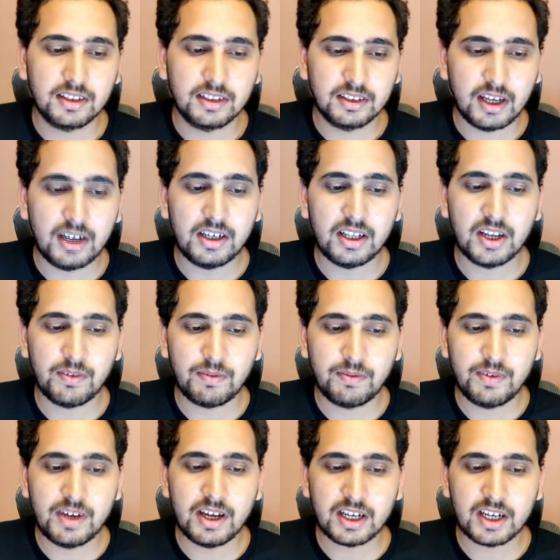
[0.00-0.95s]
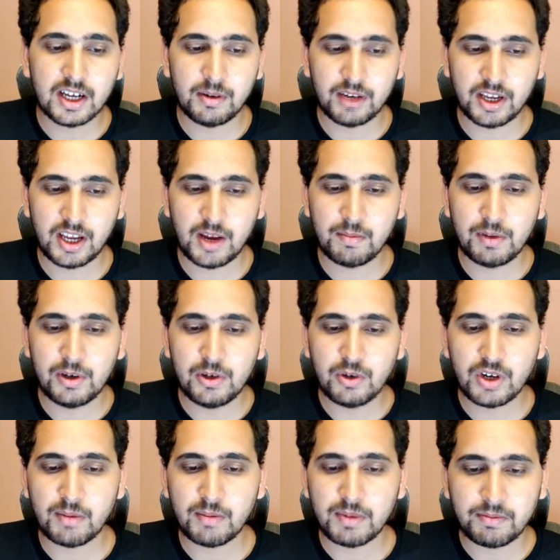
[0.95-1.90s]
that if we are able
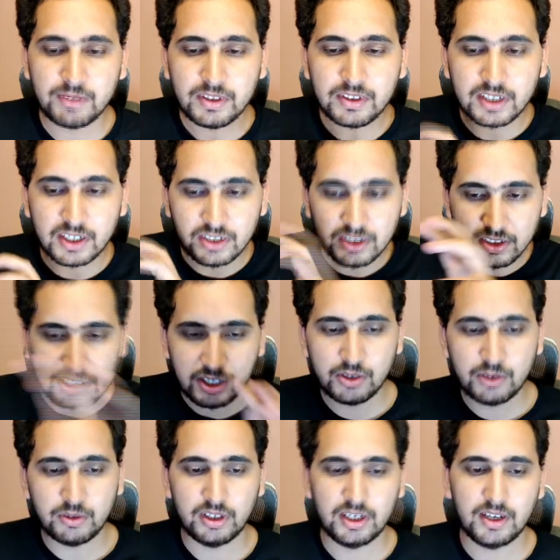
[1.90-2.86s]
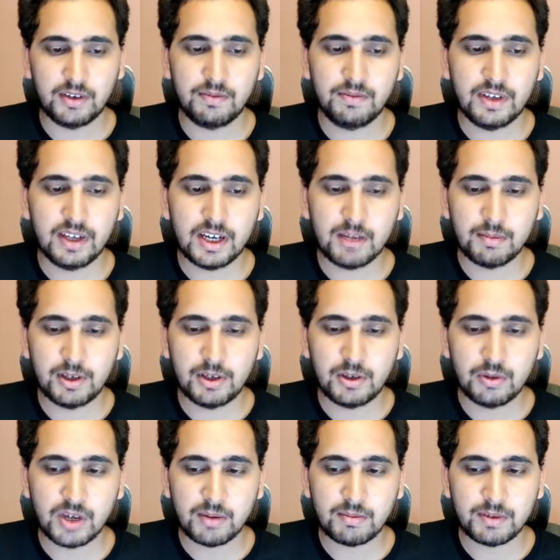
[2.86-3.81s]
to come up with such a schedule, if we are able
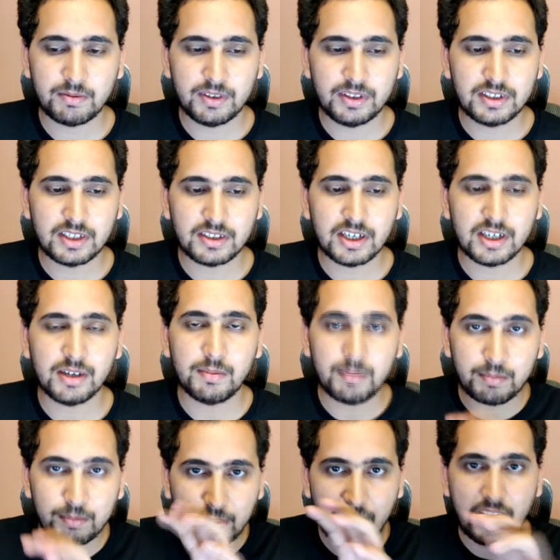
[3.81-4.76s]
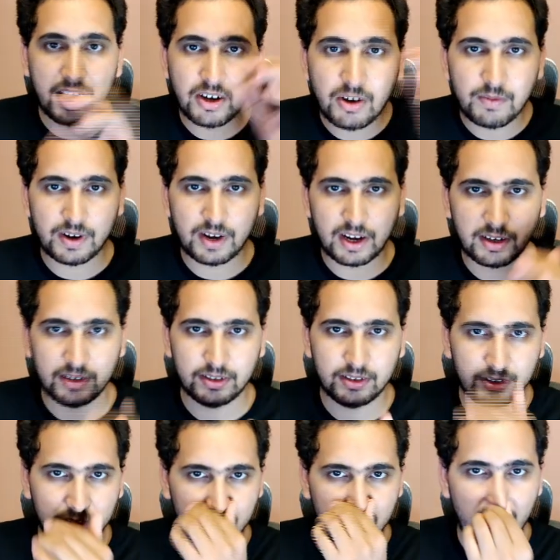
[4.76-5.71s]
to come up with such a plan of
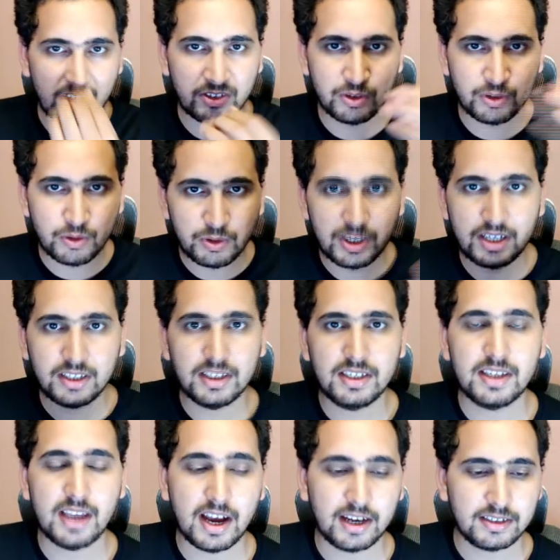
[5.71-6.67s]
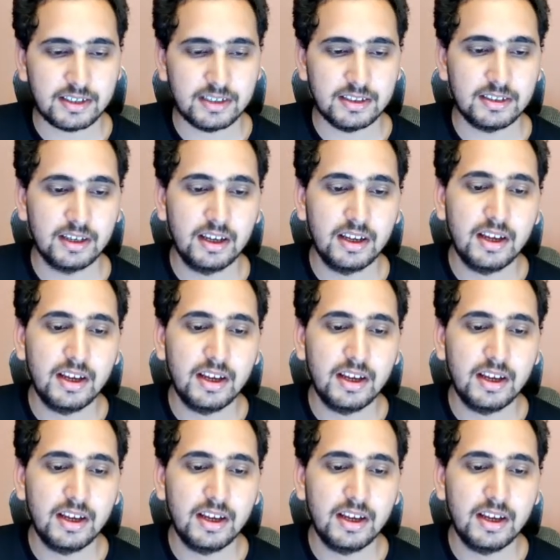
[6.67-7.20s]
executing these actions,